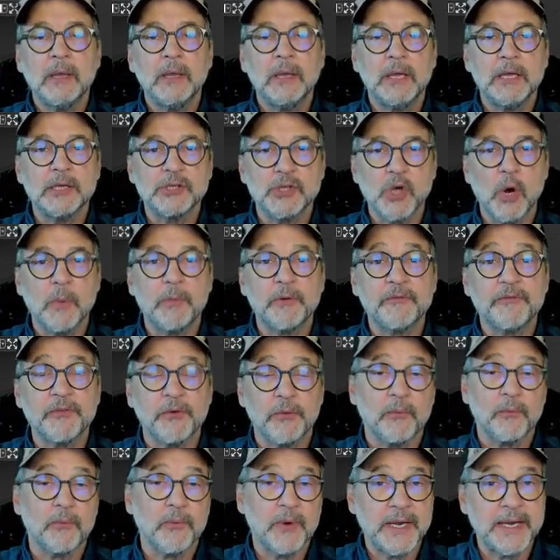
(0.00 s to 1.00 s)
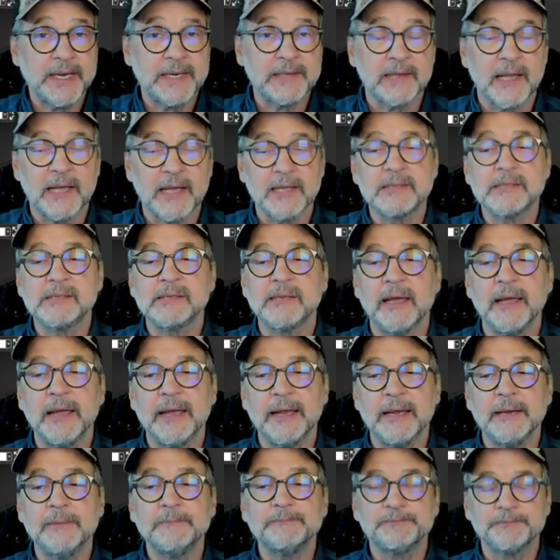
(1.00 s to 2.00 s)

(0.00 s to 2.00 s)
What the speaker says: is open for read, let's say,